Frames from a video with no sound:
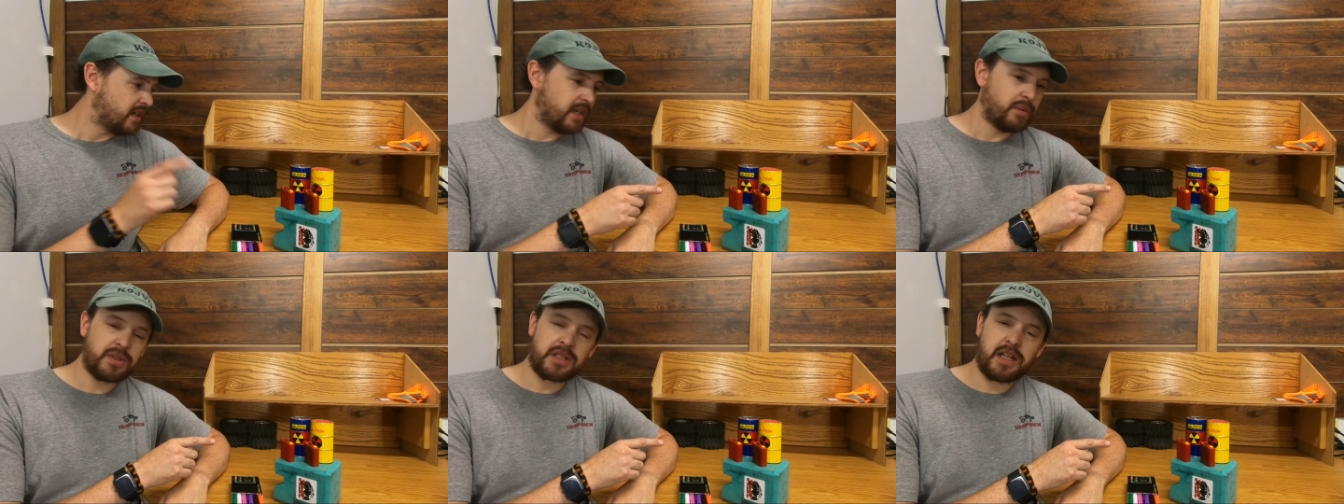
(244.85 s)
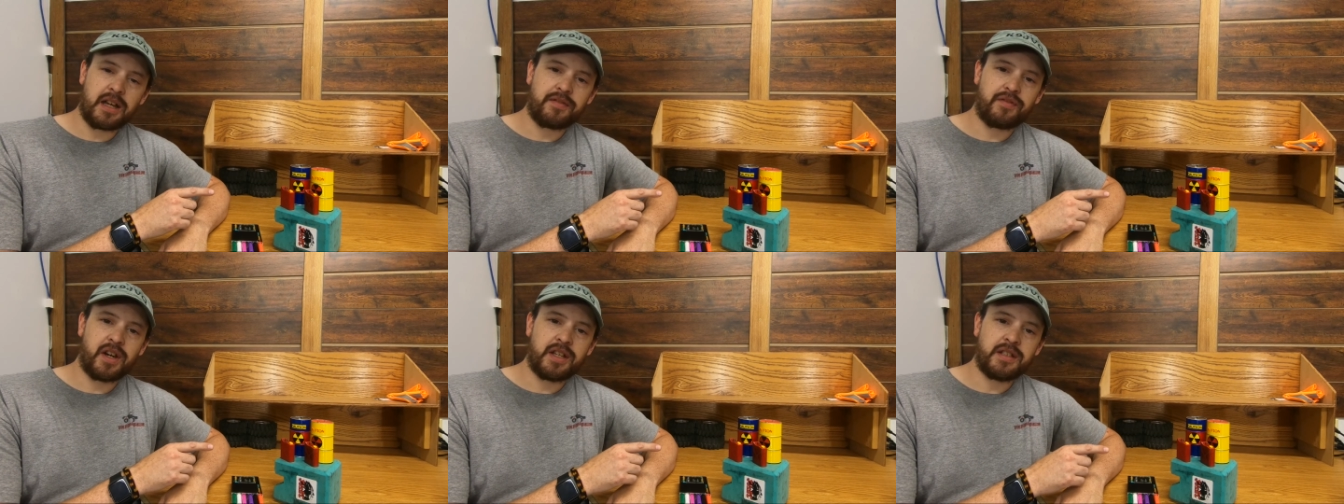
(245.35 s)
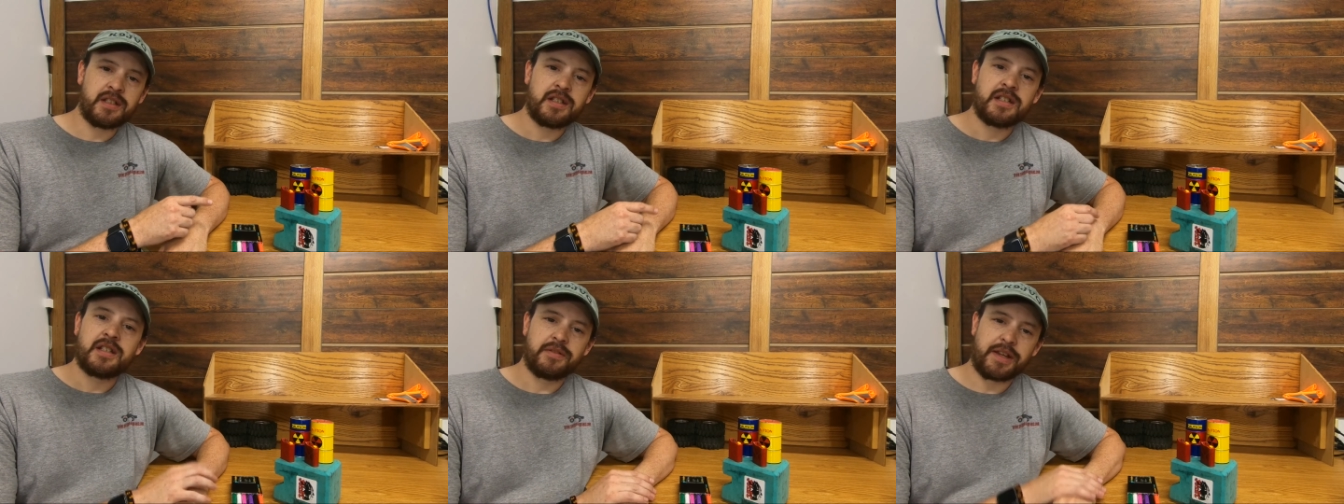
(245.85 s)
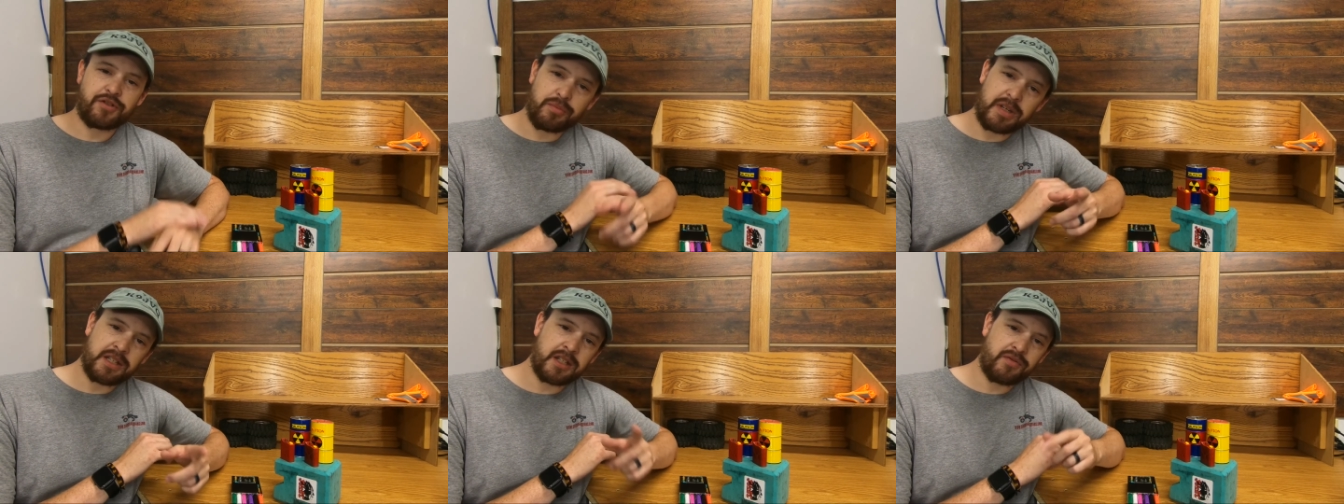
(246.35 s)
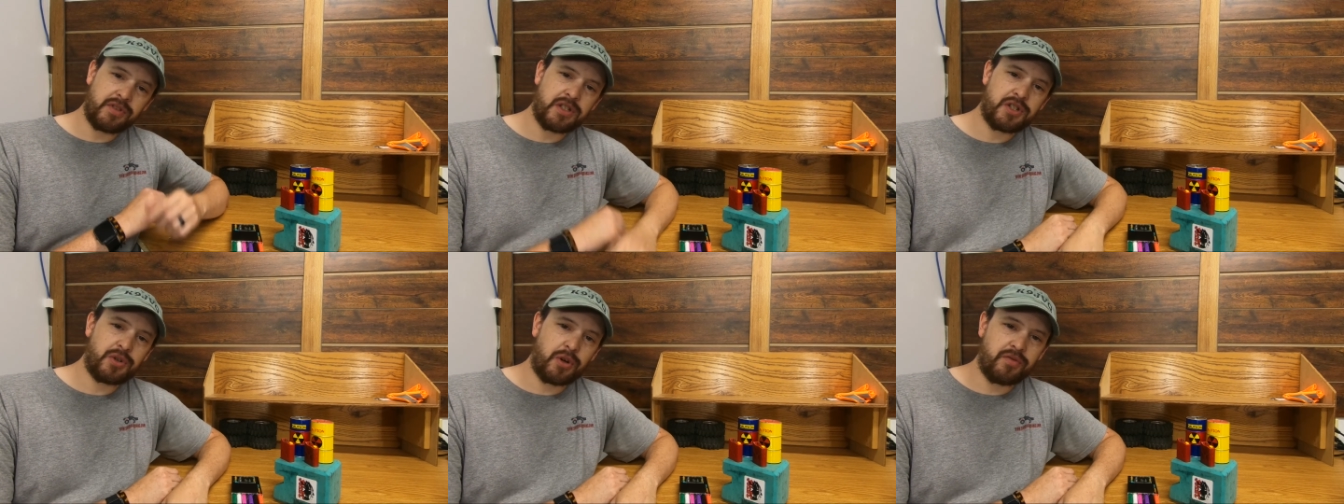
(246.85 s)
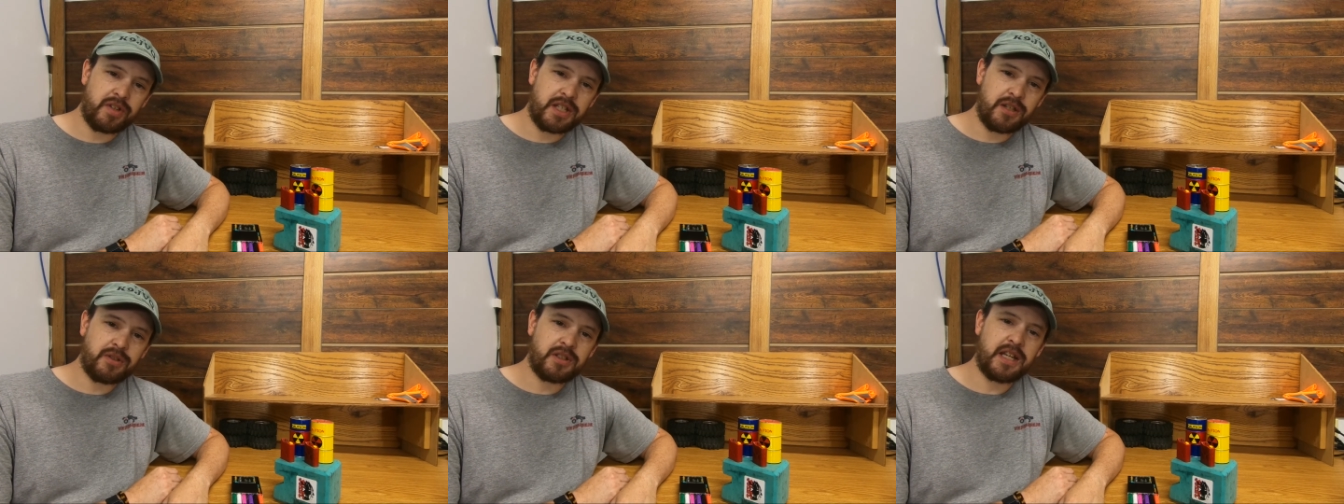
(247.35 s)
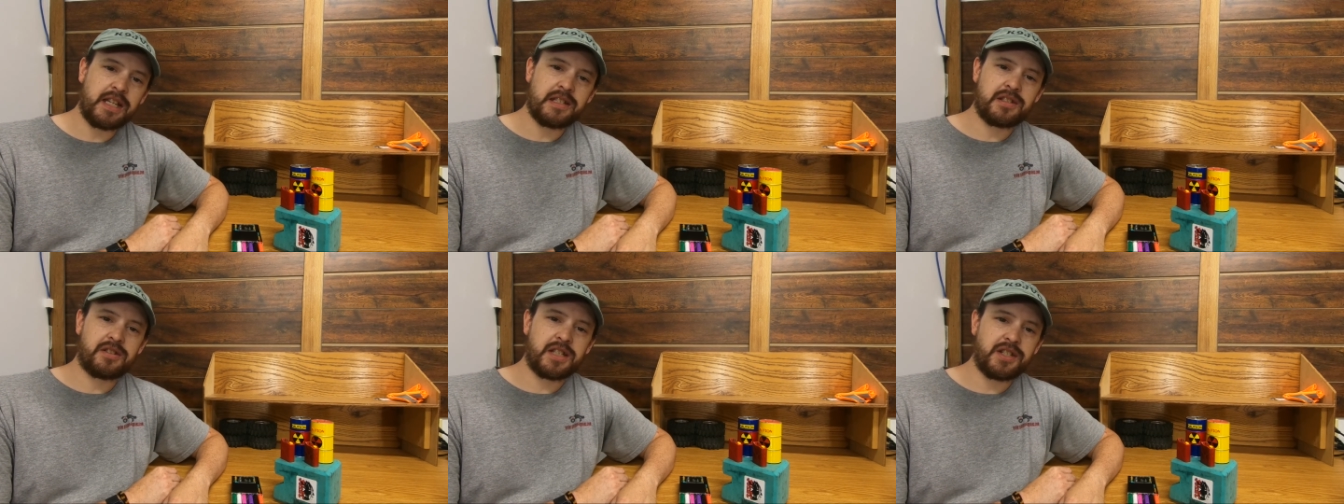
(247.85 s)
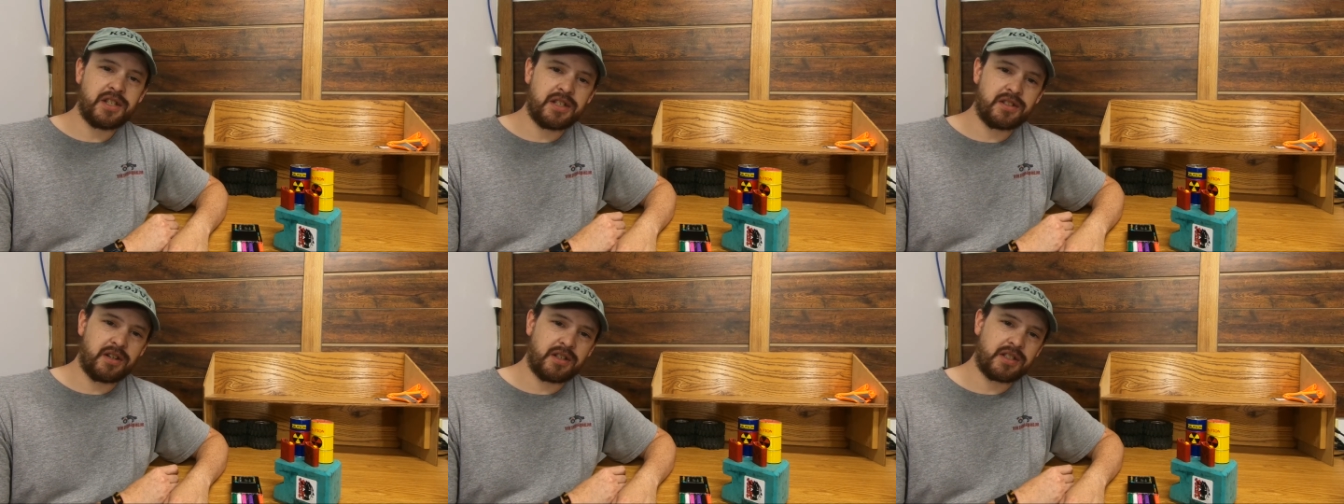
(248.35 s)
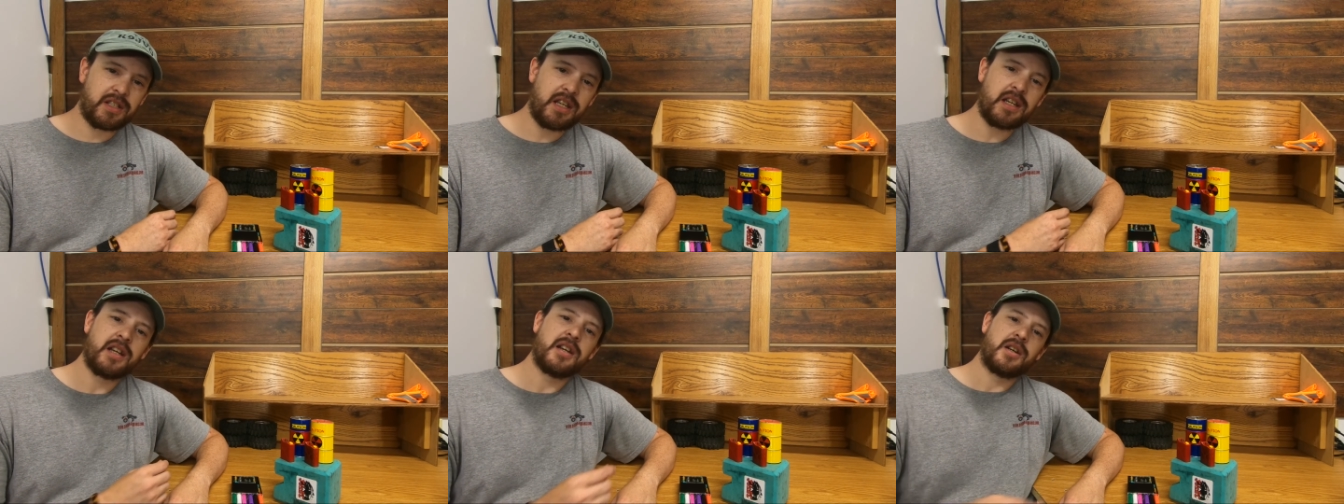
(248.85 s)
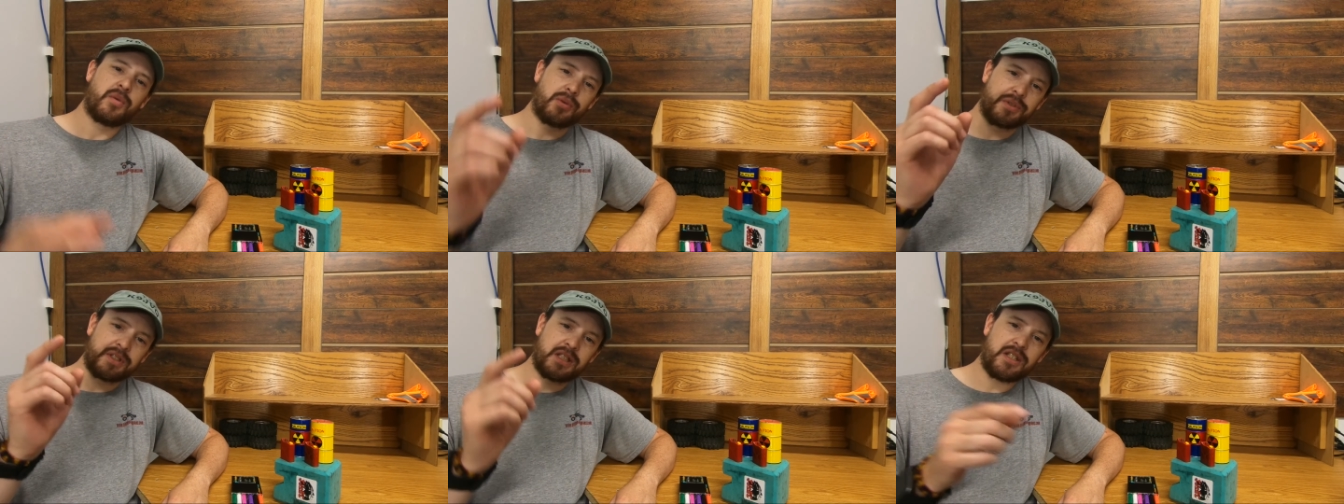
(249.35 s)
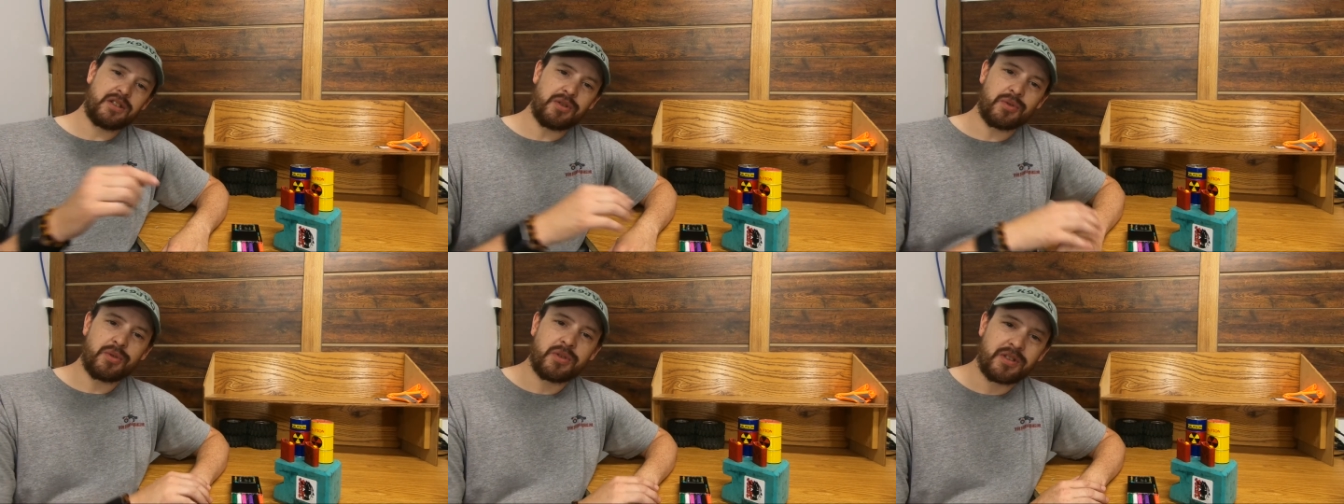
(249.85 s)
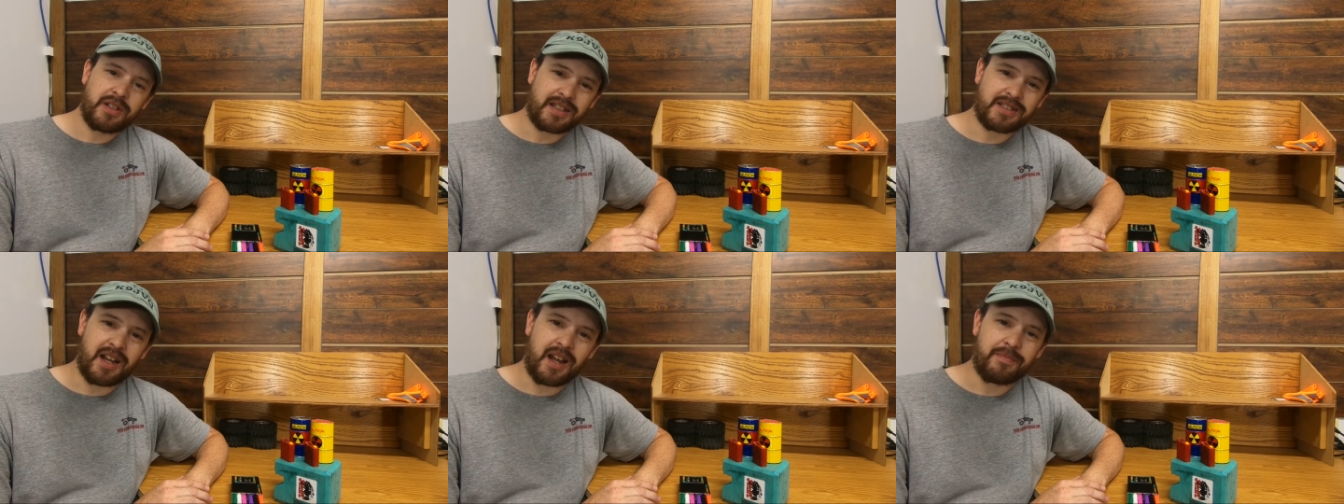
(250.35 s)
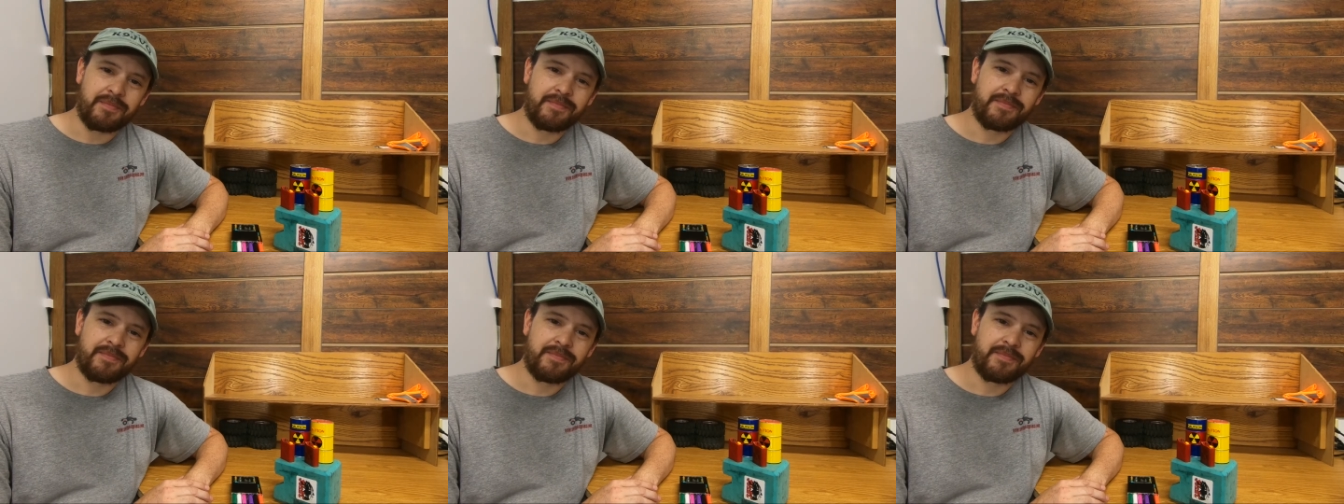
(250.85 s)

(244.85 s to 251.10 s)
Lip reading: It was a lot of fun. Thanks for being here for this short video today. This is TJsRC. We'll see you next time.